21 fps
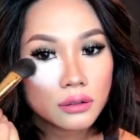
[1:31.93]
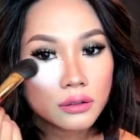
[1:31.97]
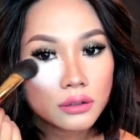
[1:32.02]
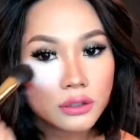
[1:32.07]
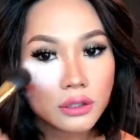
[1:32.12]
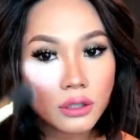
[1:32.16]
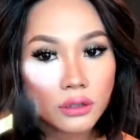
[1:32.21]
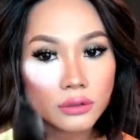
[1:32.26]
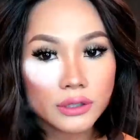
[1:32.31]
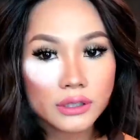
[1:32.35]

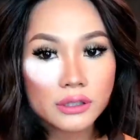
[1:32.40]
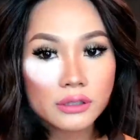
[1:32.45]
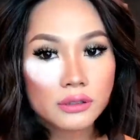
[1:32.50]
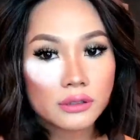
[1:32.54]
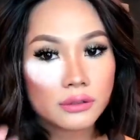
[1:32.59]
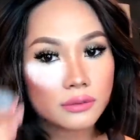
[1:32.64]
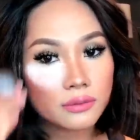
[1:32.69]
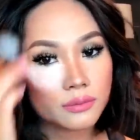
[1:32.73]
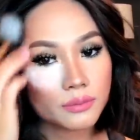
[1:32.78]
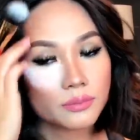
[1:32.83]
So
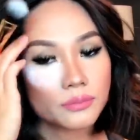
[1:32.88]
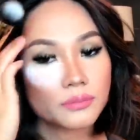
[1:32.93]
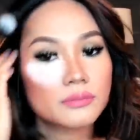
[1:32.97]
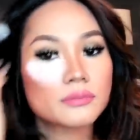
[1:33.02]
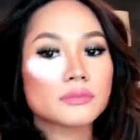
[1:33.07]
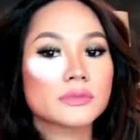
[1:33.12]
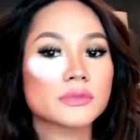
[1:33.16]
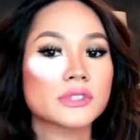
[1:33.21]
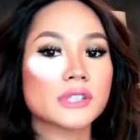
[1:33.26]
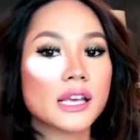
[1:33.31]
this
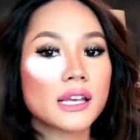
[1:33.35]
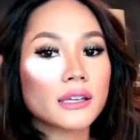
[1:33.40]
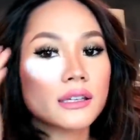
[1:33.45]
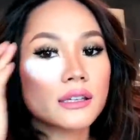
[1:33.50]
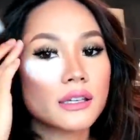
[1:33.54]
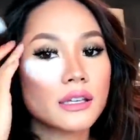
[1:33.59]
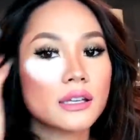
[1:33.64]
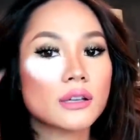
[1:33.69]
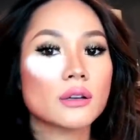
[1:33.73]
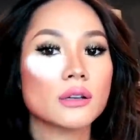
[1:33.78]

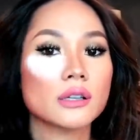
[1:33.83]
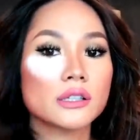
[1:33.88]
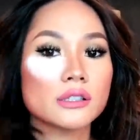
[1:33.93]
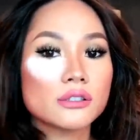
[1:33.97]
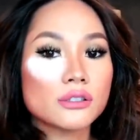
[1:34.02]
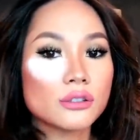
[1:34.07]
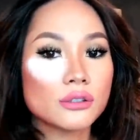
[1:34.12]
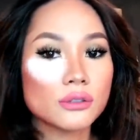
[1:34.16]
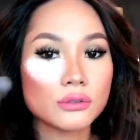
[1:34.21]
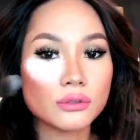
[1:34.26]
technique
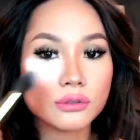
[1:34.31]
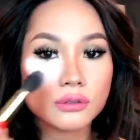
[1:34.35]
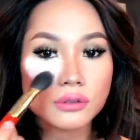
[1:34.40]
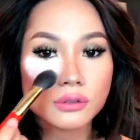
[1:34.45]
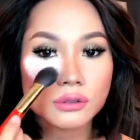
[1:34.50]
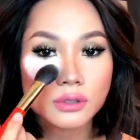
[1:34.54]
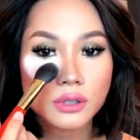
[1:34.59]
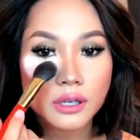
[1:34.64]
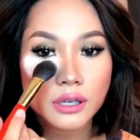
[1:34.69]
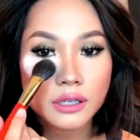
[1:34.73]
is
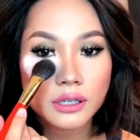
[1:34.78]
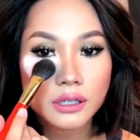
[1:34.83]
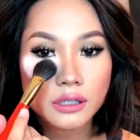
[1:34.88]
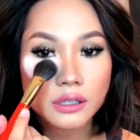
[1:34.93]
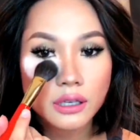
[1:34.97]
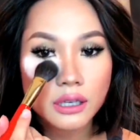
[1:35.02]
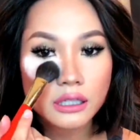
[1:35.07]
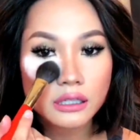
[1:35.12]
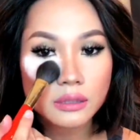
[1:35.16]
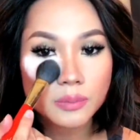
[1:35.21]
used
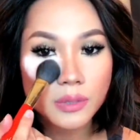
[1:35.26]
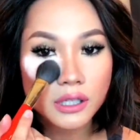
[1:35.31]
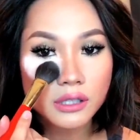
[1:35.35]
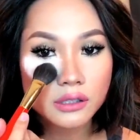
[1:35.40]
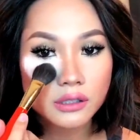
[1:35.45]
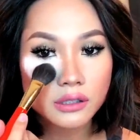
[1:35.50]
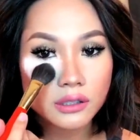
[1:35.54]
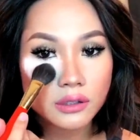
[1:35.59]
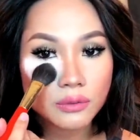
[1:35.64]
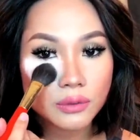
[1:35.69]

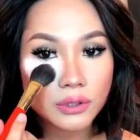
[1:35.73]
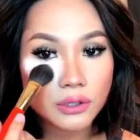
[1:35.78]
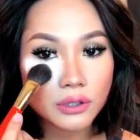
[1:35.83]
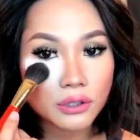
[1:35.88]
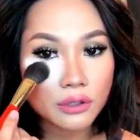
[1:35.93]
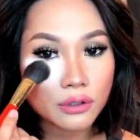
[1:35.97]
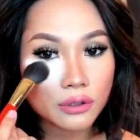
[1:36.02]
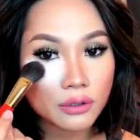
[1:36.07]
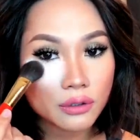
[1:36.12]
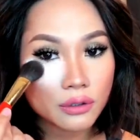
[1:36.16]
especially when
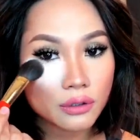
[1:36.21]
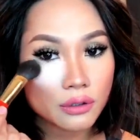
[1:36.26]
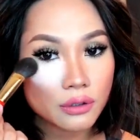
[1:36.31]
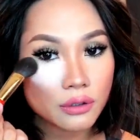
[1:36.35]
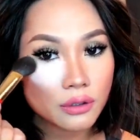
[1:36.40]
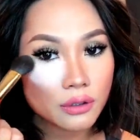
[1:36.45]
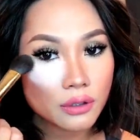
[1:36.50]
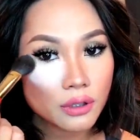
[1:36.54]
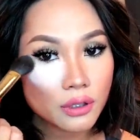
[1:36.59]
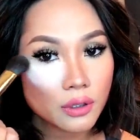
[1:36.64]

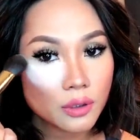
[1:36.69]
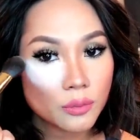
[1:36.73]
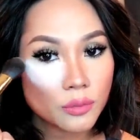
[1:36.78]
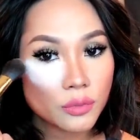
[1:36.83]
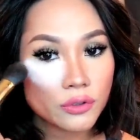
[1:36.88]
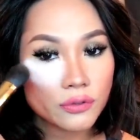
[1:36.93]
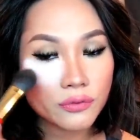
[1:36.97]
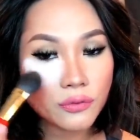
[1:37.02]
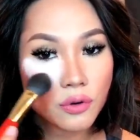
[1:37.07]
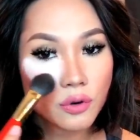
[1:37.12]
you're
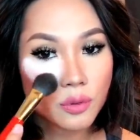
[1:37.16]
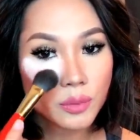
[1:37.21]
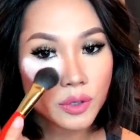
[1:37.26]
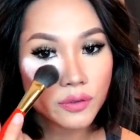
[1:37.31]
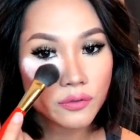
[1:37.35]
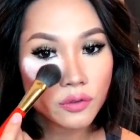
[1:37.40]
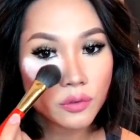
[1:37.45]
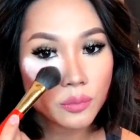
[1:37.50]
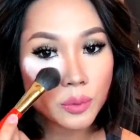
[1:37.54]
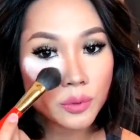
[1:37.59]

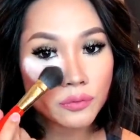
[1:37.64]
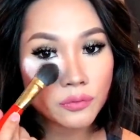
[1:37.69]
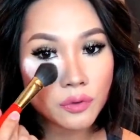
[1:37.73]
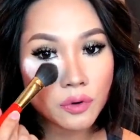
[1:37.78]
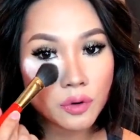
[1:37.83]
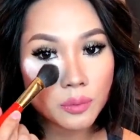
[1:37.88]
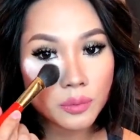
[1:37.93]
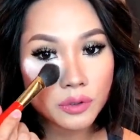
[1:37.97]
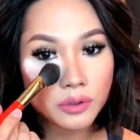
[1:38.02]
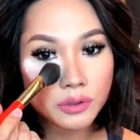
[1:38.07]
performing for
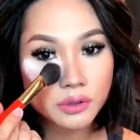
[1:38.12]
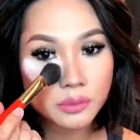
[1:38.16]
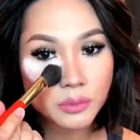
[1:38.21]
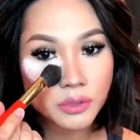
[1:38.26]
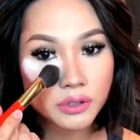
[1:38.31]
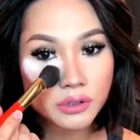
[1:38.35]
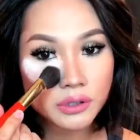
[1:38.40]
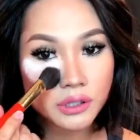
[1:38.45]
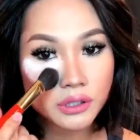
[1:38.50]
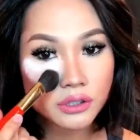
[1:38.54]
performers,
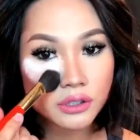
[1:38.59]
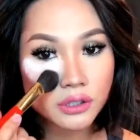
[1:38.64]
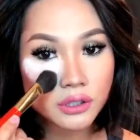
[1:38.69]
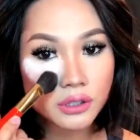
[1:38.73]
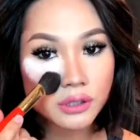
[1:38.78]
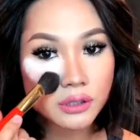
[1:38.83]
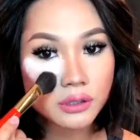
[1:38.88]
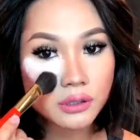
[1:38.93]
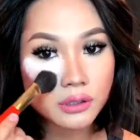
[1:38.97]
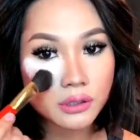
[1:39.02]

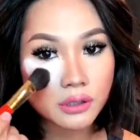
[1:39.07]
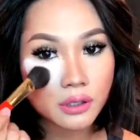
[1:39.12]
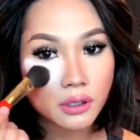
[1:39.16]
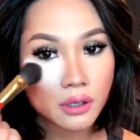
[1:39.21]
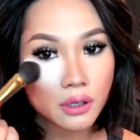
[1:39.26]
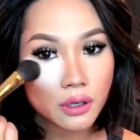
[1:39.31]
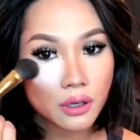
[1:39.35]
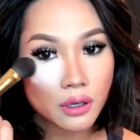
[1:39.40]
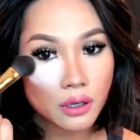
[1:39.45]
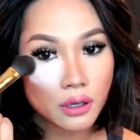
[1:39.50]
musicians.
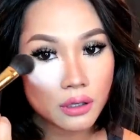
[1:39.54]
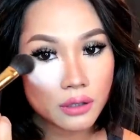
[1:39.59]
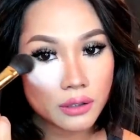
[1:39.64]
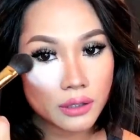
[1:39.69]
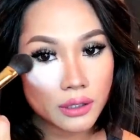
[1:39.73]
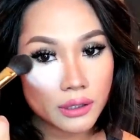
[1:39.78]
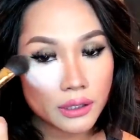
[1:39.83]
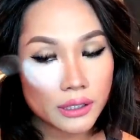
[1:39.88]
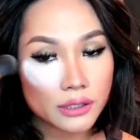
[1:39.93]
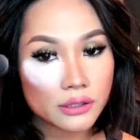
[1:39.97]

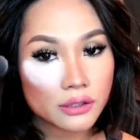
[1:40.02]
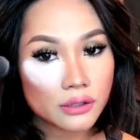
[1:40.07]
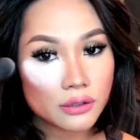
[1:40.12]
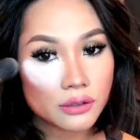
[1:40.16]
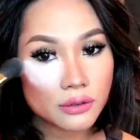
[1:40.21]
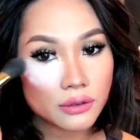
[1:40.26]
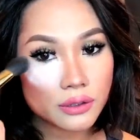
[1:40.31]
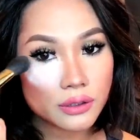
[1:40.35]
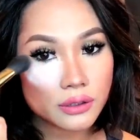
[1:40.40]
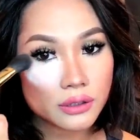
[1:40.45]
They like to
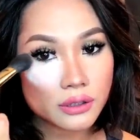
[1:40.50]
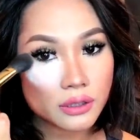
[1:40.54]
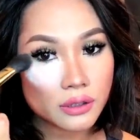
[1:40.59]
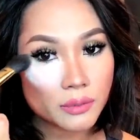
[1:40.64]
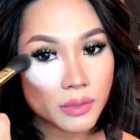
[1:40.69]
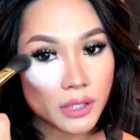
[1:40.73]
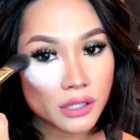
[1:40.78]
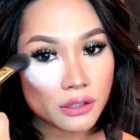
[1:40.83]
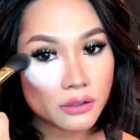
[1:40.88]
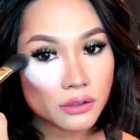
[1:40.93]
do this
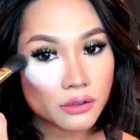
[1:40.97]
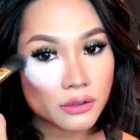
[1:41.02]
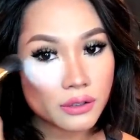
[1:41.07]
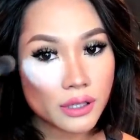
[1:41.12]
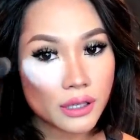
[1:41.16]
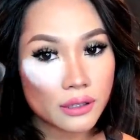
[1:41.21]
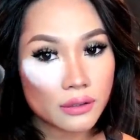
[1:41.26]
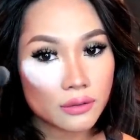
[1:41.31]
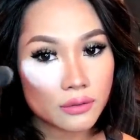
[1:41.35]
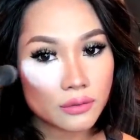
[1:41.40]
to make sure
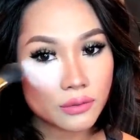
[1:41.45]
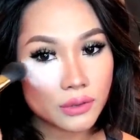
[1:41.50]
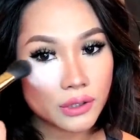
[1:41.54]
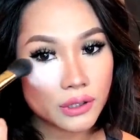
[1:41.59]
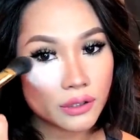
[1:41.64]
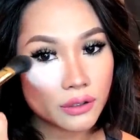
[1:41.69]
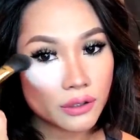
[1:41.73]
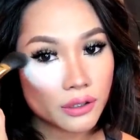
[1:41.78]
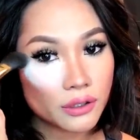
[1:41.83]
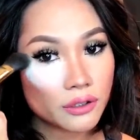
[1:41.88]
that
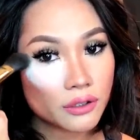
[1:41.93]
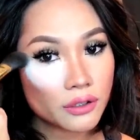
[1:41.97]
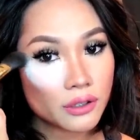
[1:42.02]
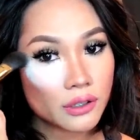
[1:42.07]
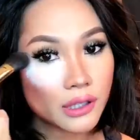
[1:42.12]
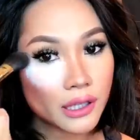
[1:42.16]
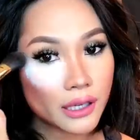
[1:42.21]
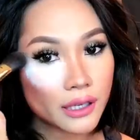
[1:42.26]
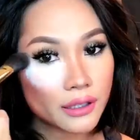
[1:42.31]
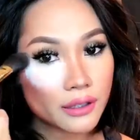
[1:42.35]
when they're under
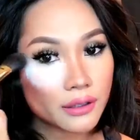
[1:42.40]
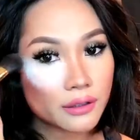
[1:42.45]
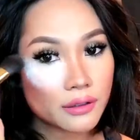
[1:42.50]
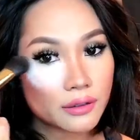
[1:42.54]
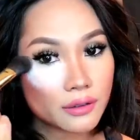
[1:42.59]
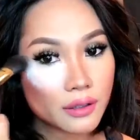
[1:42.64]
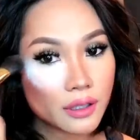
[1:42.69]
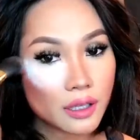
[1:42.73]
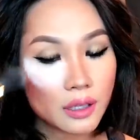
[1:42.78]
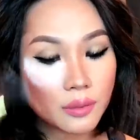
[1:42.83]
the light
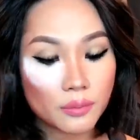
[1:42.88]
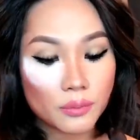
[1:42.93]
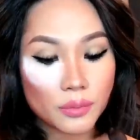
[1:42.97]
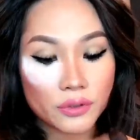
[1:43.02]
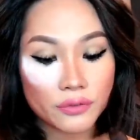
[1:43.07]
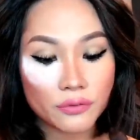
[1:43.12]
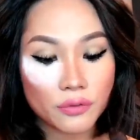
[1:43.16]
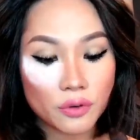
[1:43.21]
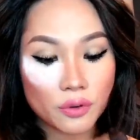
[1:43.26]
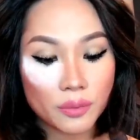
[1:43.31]
and
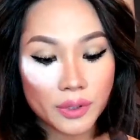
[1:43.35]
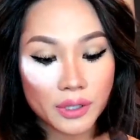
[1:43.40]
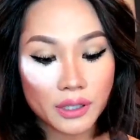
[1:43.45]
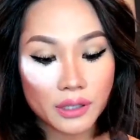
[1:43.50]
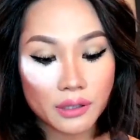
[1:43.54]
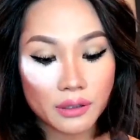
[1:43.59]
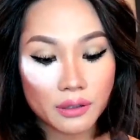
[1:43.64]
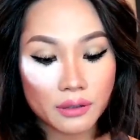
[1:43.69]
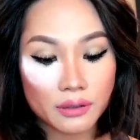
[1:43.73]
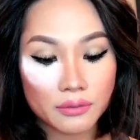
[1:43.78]

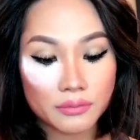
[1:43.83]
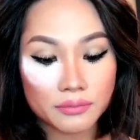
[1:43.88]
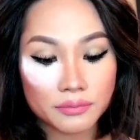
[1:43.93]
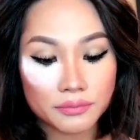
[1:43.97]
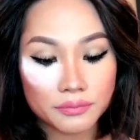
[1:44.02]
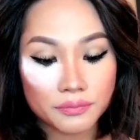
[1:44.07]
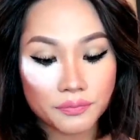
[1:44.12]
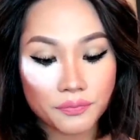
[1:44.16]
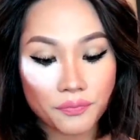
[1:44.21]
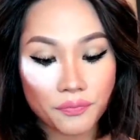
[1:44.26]
performing
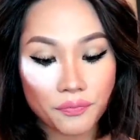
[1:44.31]
in